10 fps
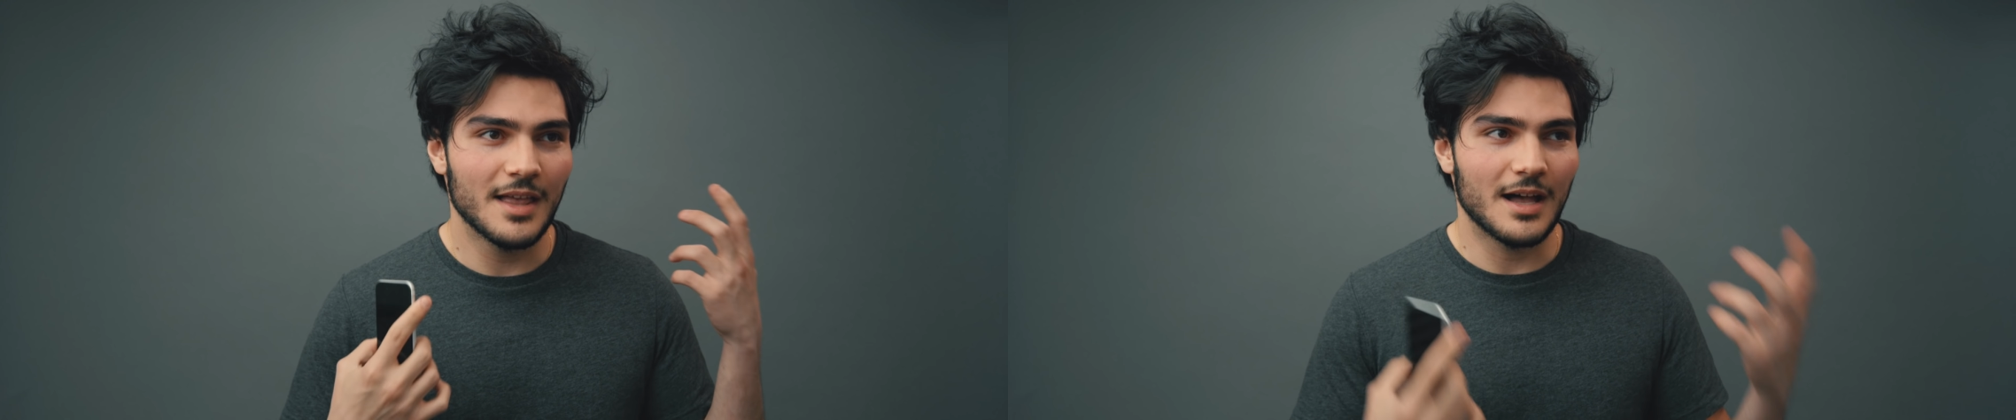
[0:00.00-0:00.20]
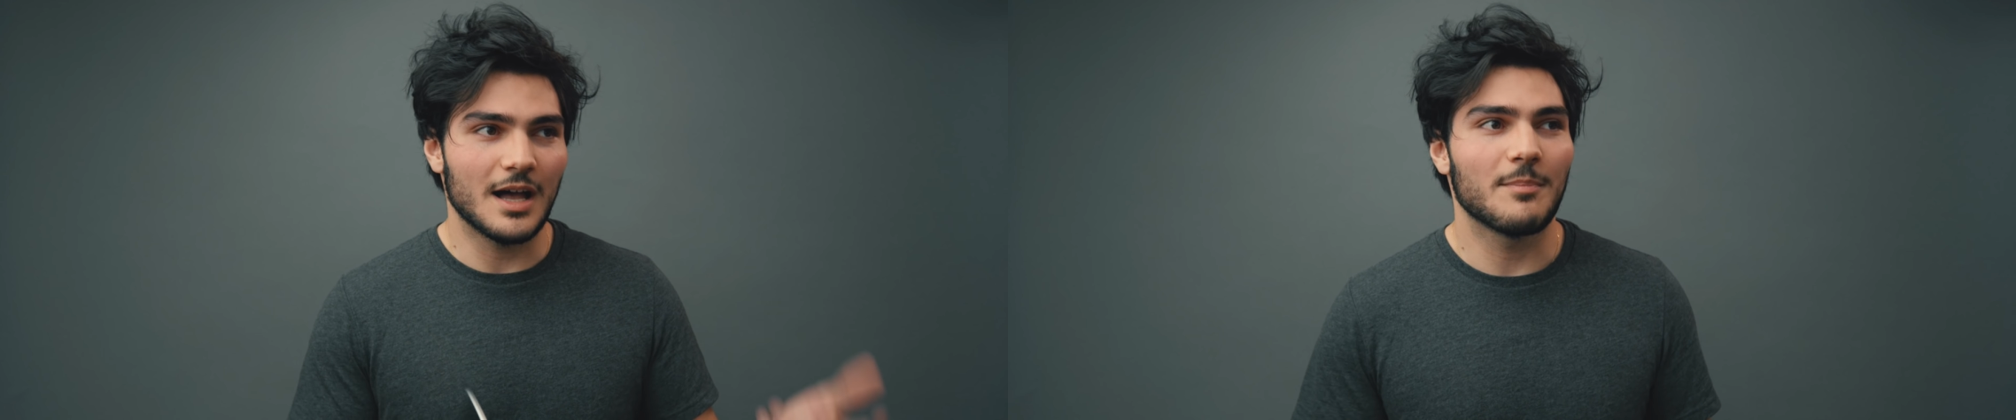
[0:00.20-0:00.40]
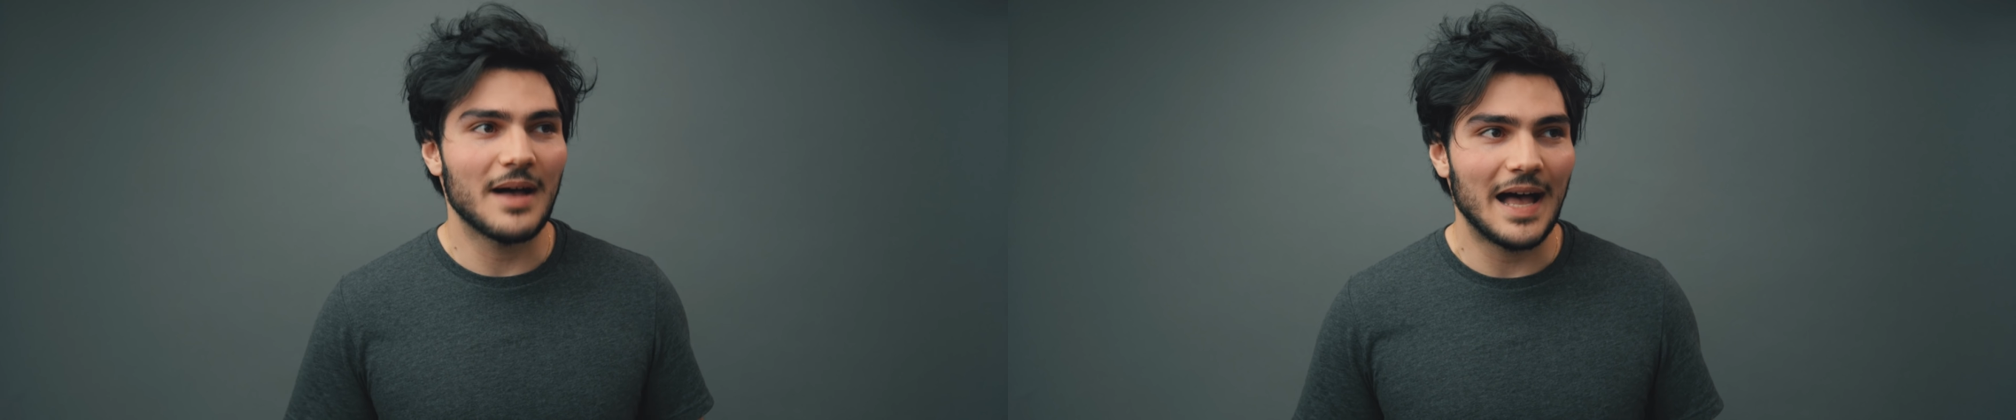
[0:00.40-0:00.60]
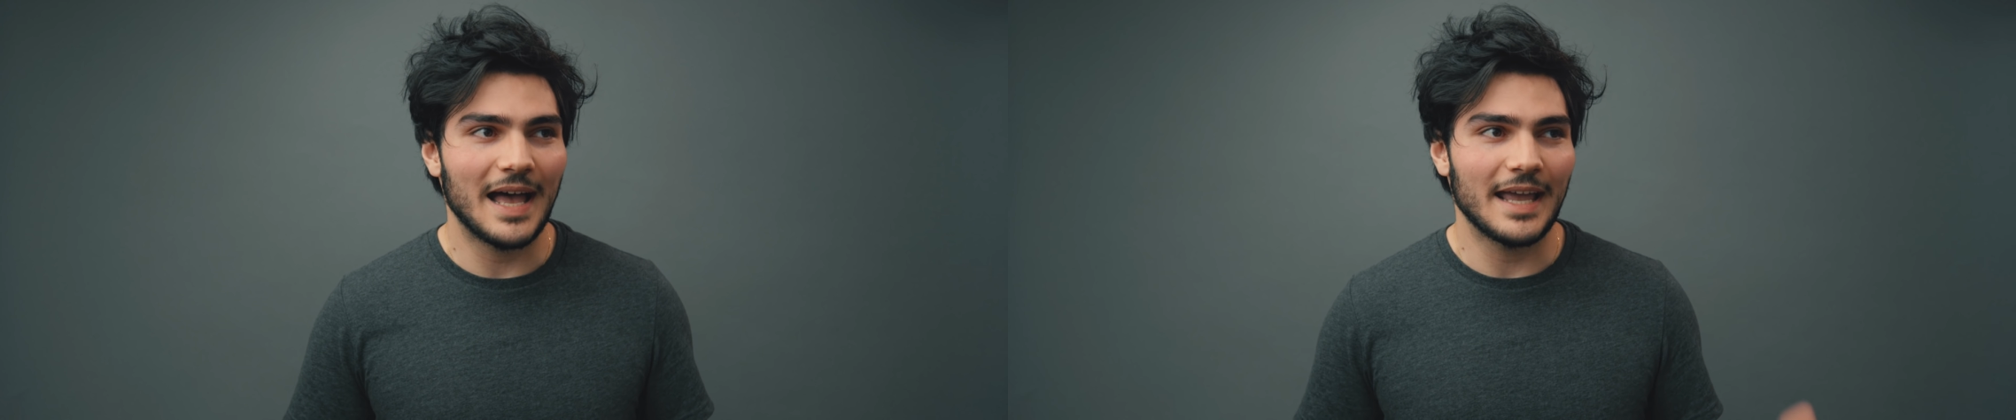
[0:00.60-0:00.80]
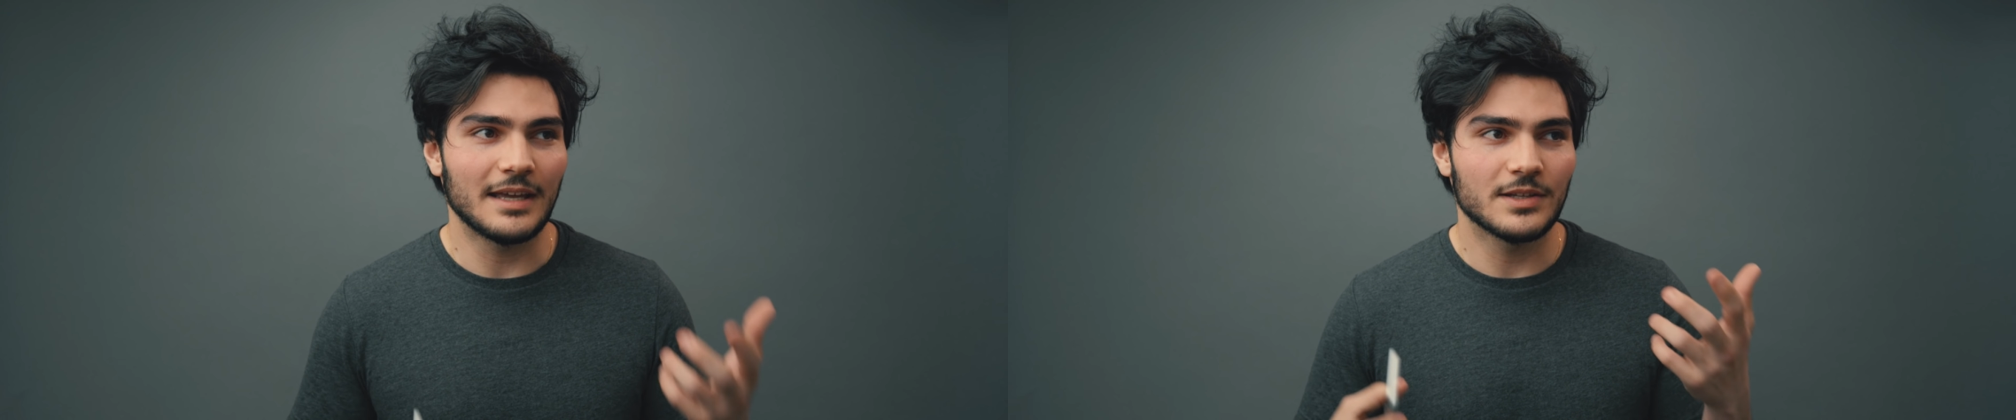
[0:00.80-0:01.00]
a
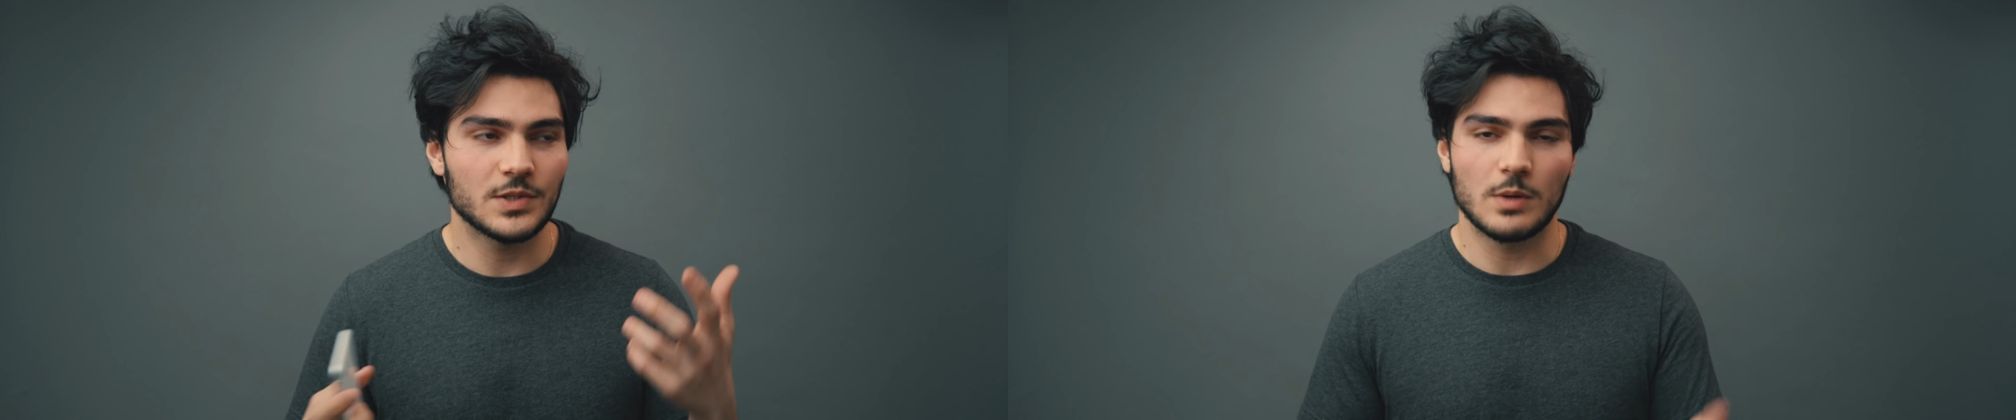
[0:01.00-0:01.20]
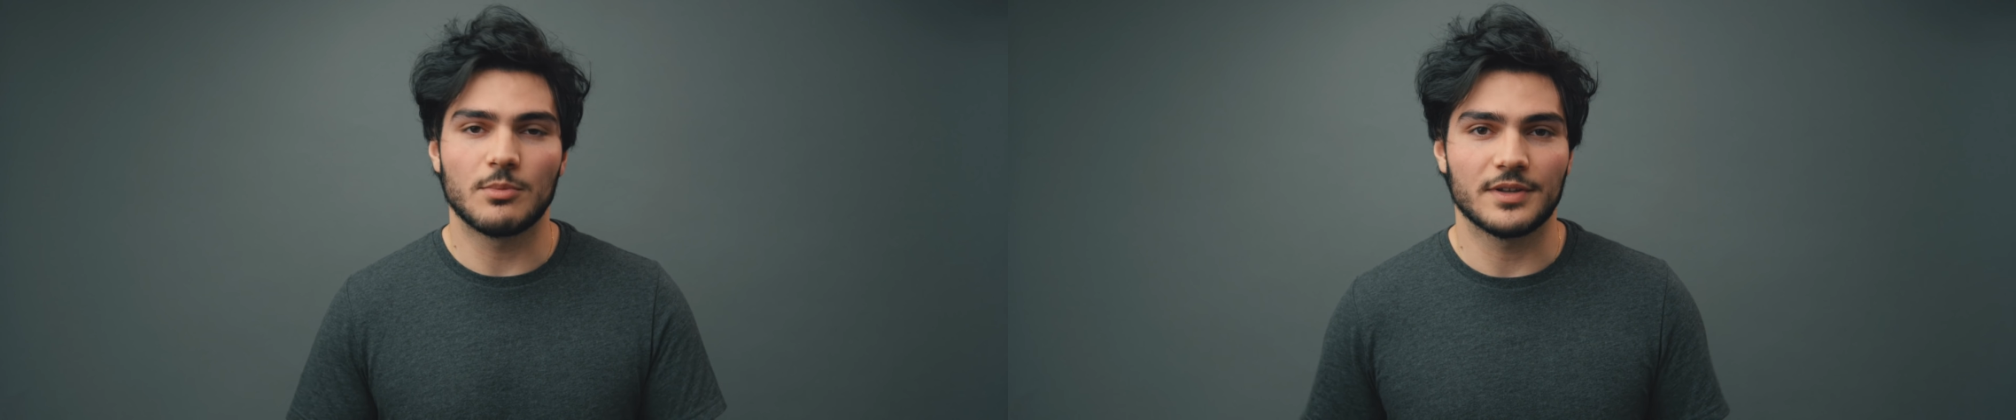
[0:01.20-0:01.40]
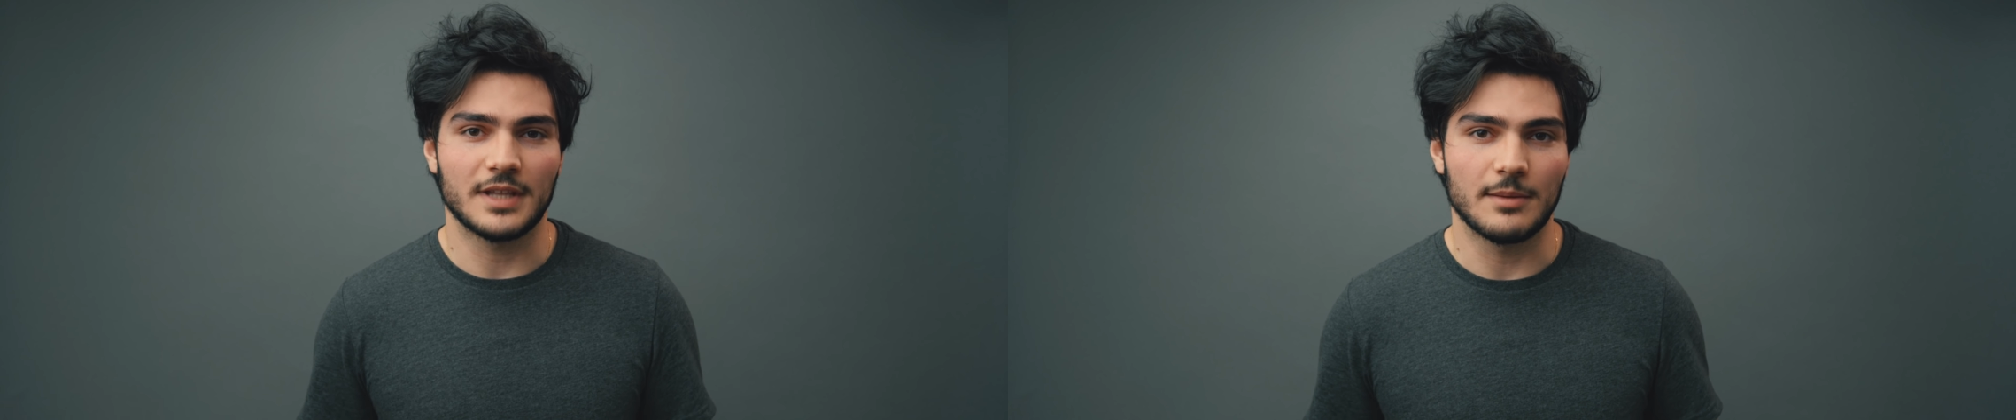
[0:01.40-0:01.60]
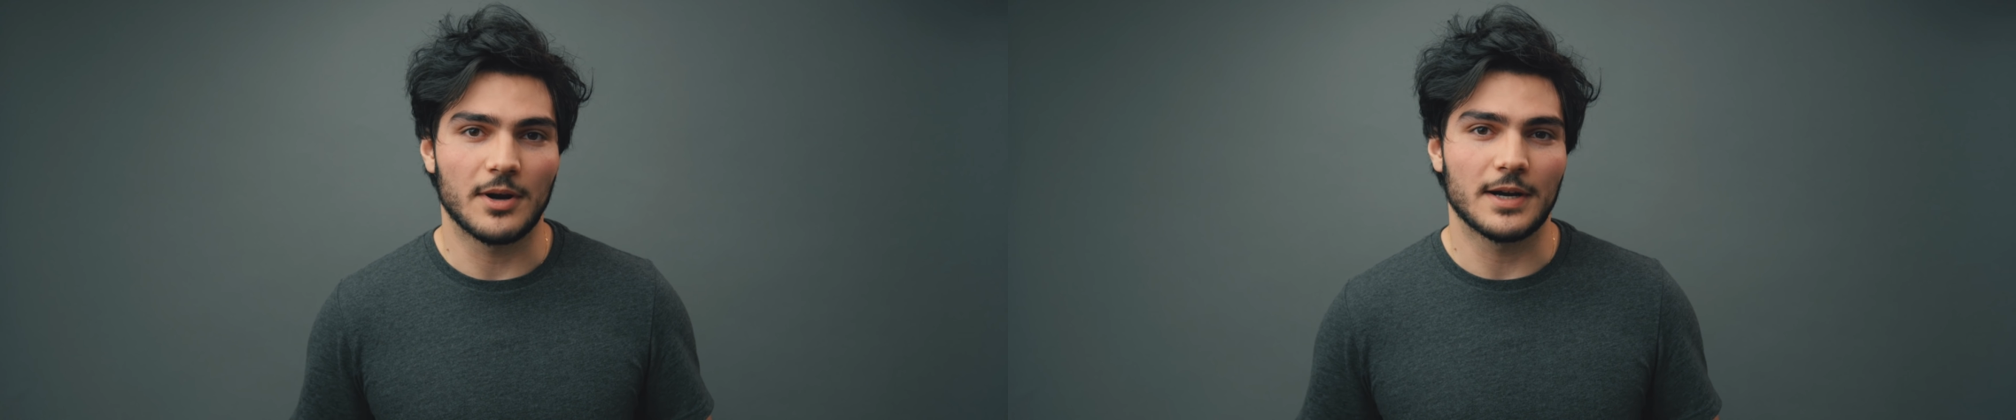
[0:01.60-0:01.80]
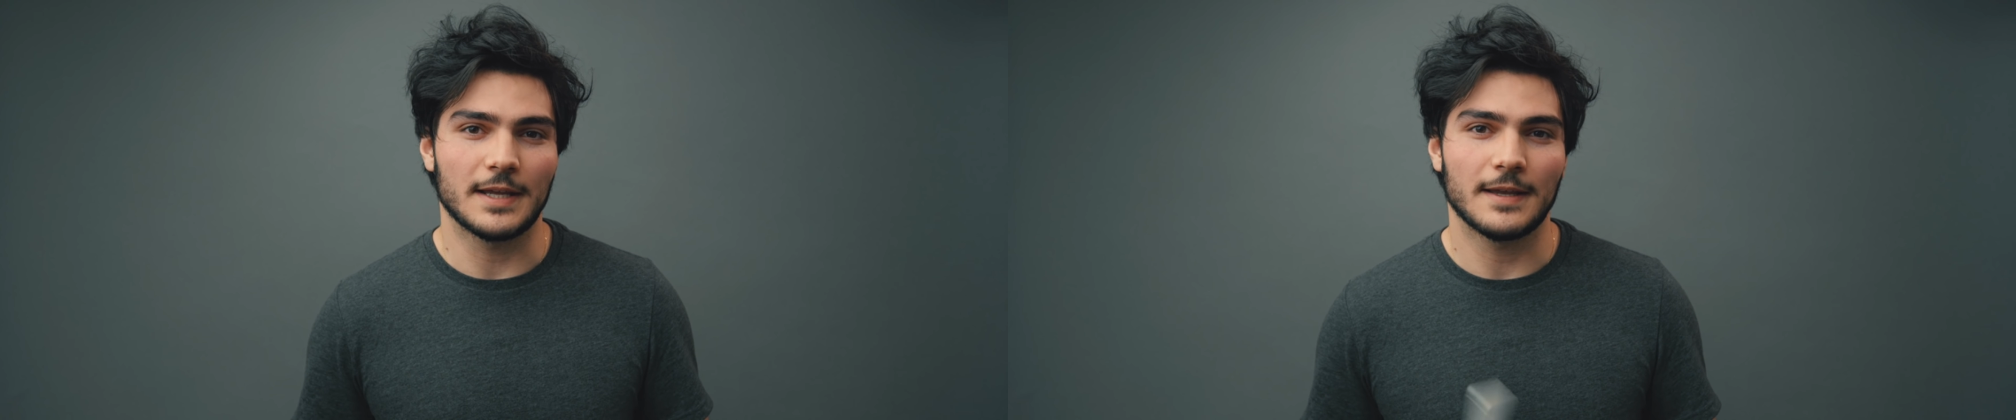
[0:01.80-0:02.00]
pie to a birthday
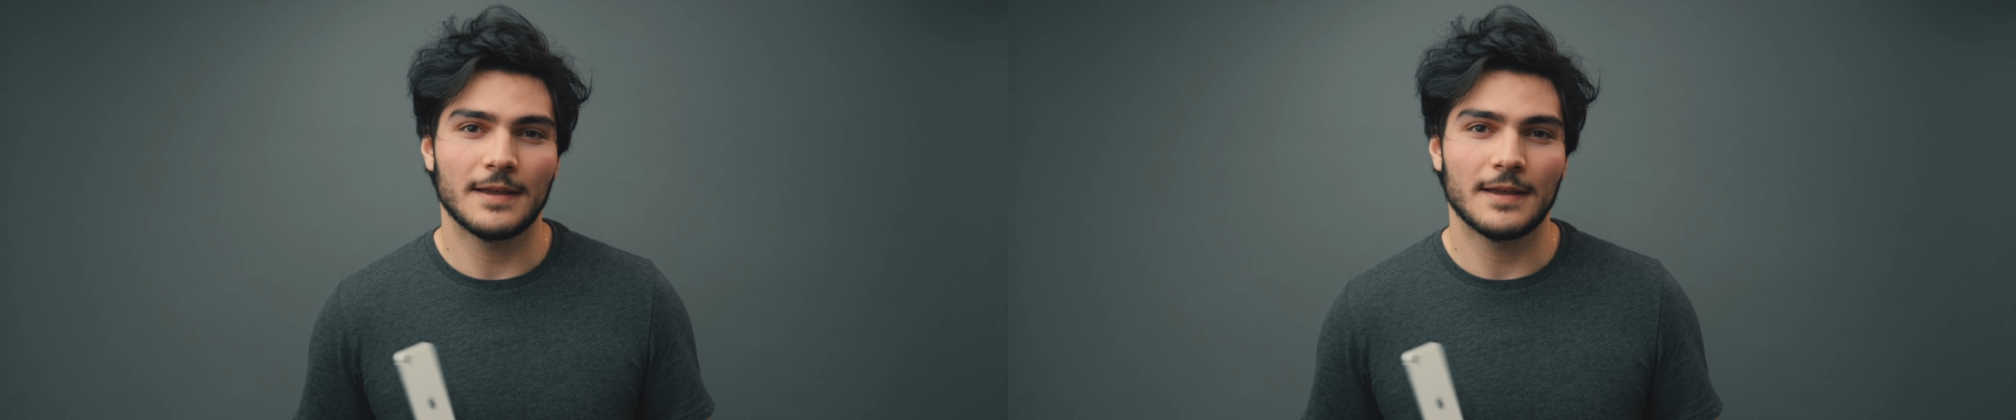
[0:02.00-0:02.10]
party.